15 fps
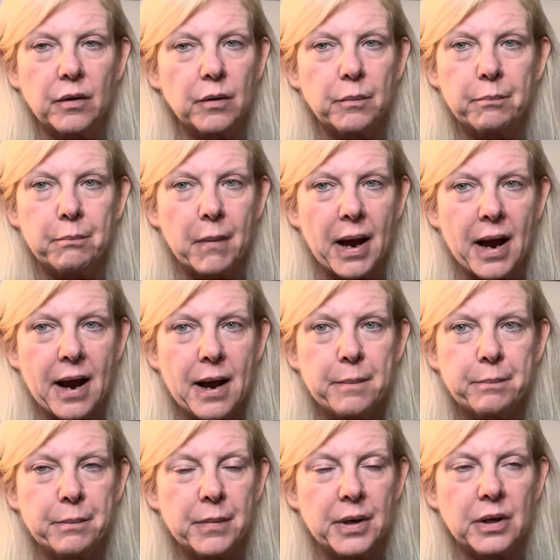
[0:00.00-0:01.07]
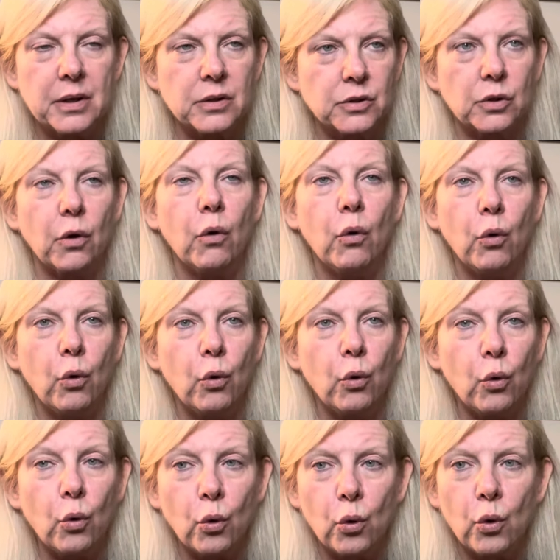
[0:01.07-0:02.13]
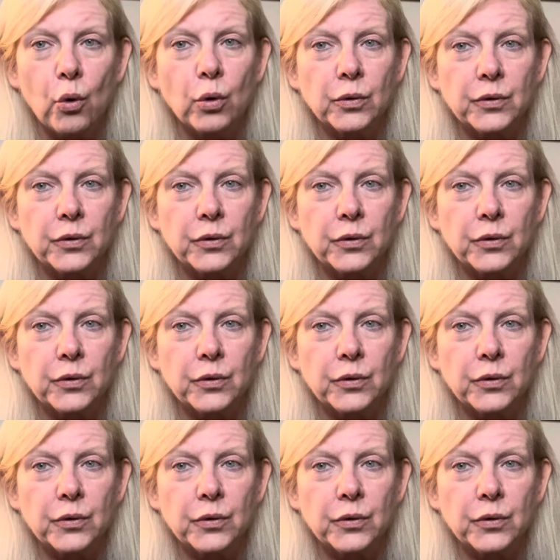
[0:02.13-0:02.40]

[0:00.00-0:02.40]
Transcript: mom is a whole